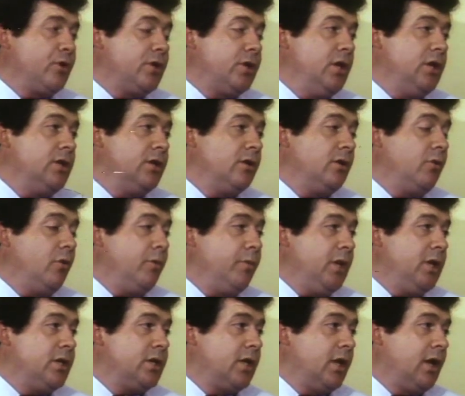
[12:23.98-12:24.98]

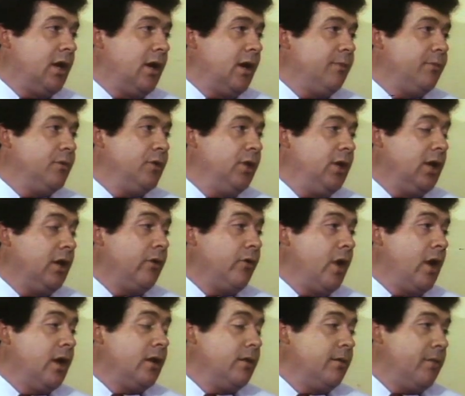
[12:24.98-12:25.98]
75-pound
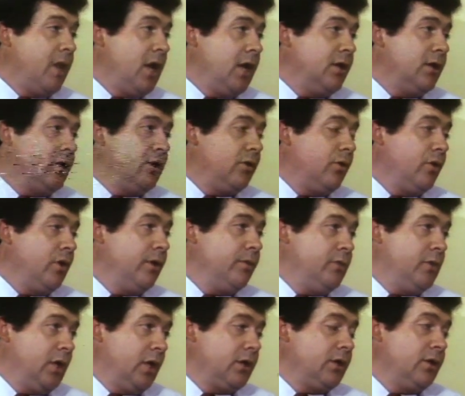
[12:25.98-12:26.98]
box full of sound
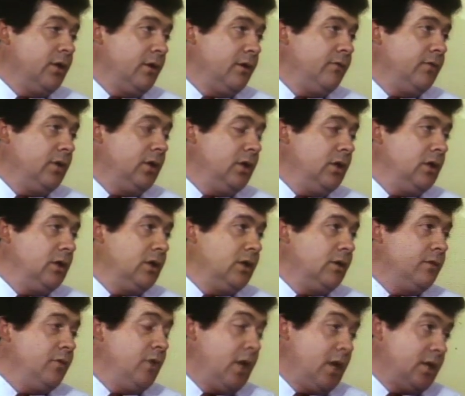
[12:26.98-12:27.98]
gear and some other things.
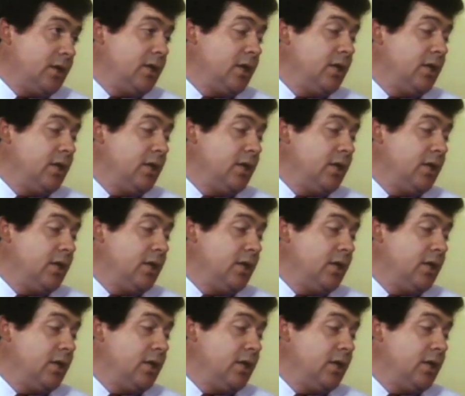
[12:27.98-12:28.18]
But,